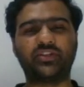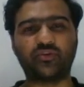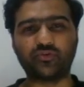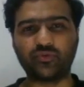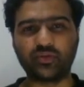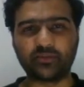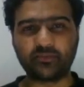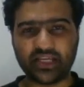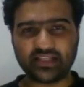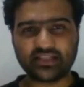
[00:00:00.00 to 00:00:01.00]
your Google
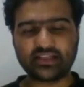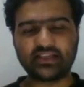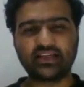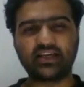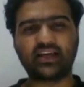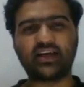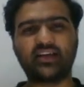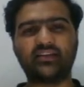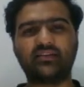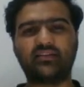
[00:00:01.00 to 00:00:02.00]
Meet.
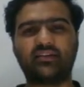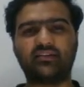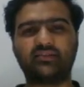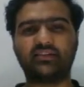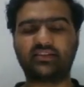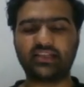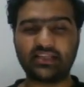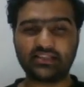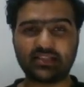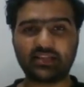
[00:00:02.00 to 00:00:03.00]
And the
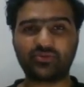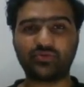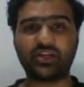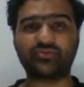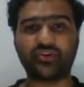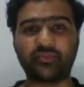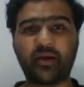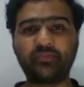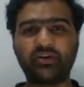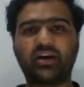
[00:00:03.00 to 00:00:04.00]
things that you need to
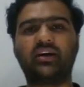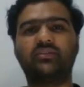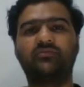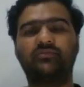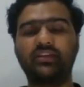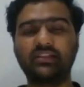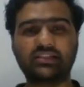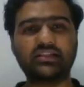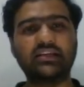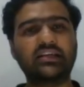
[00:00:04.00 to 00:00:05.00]
remember are:
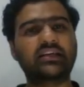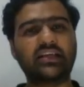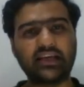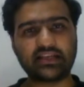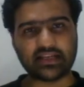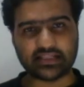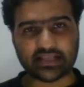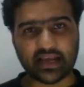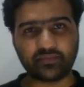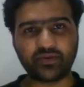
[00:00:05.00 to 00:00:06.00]
first, create an
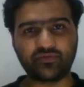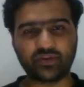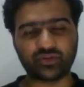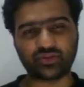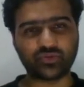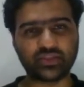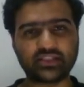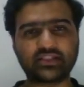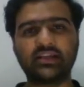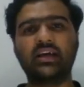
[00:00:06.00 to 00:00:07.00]
assignment for your
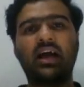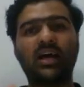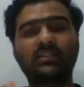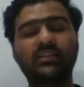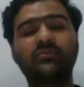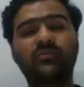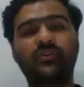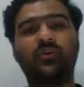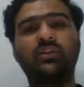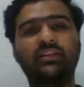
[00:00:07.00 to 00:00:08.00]
students asking
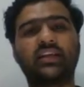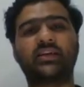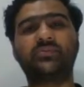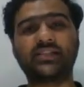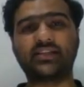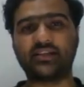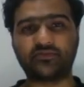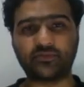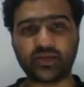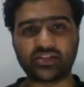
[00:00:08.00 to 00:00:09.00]
for all the requisite
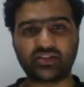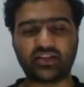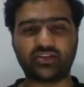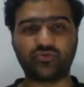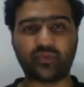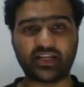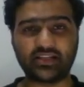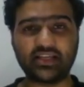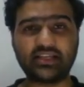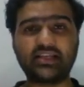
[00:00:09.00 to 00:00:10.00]
information that you
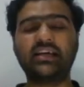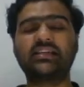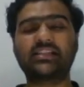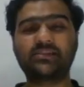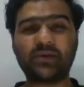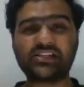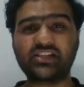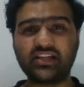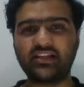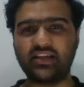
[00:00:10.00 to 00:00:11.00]
might need,
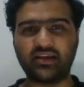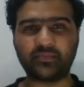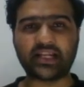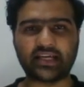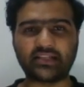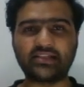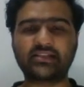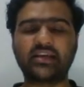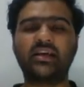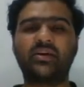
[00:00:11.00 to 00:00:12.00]
especially the email
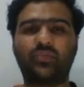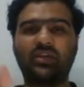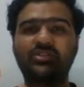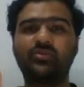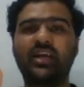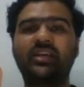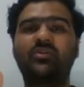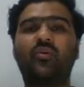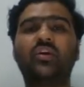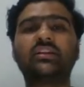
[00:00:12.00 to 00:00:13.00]
IDs. Once you
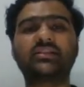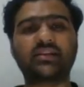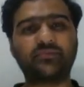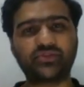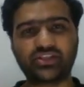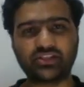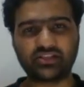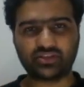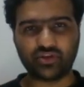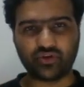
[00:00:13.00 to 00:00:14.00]
get all the
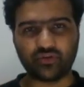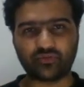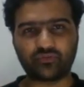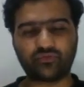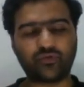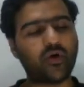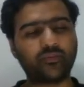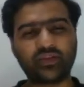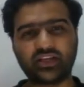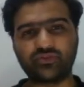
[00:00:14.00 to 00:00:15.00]
submissions to your
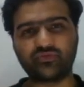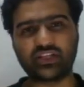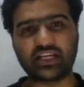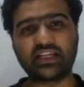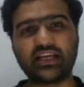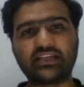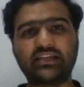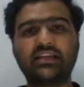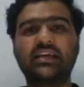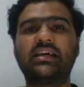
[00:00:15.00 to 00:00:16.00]
form that you've
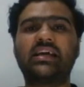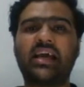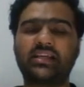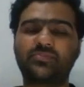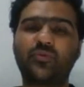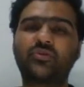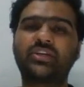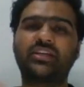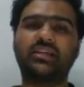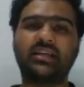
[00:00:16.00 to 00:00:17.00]
generated,
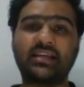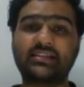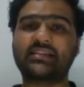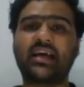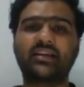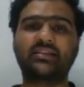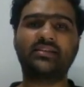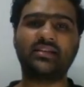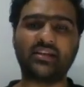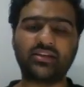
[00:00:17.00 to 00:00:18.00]
export it and extract
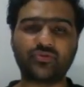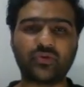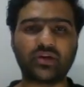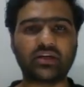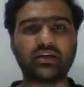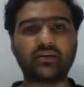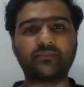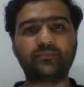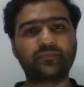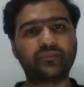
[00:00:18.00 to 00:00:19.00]
it into
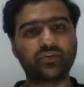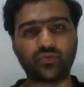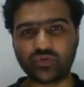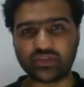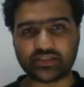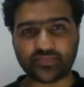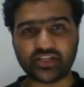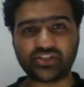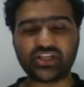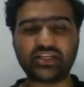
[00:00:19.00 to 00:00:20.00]
a Google
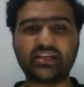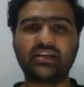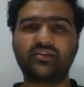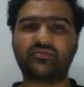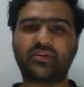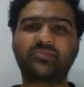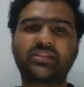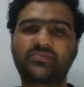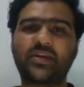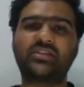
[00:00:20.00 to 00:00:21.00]
spreadsheet. From
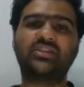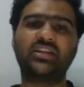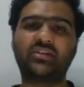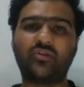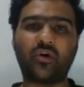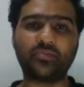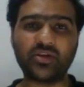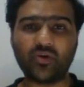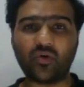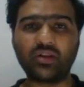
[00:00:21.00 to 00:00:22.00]
the spreadsheet,
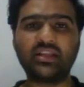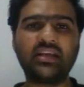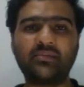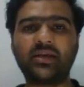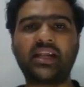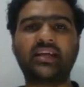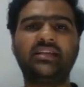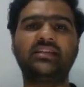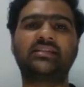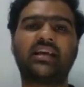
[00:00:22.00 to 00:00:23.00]
copy all the email
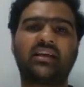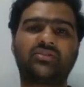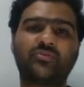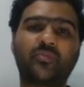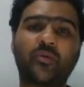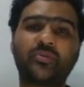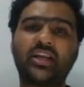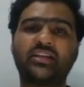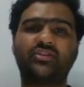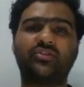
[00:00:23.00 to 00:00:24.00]
IDs to
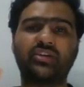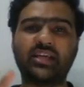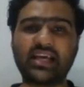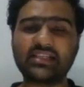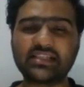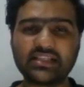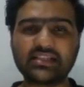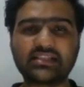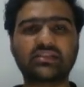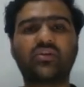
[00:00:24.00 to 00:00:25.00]
populate your guest
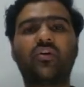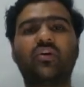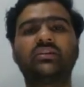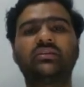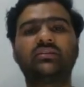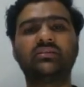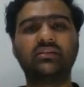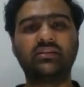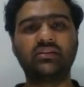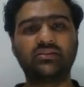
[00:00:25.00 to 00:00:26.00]
list on the
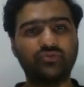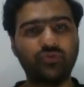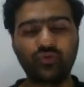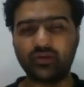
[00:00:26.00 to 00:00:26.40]
Google